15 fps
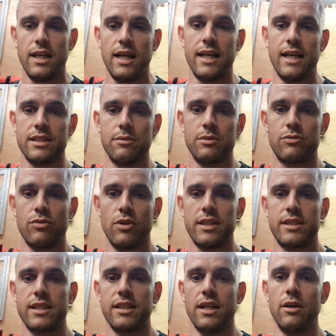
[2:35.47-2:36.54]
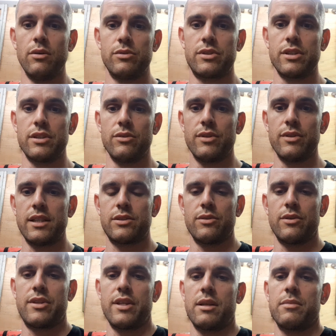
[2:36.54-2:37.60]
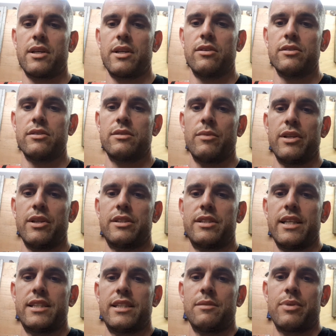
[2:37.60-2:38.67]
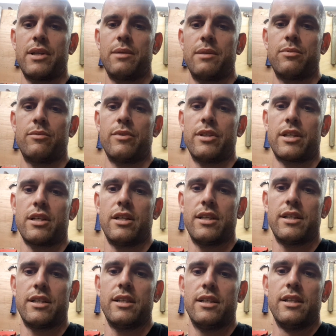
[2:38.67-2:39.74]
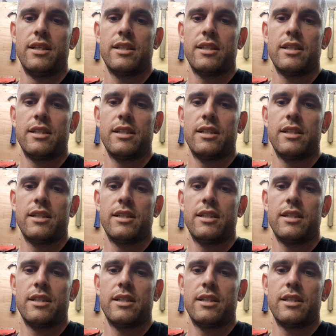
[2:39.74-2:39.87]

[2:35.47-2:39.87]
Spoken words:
as I was writing notes and all that sort of thing, because when you're teaching people, you kind of,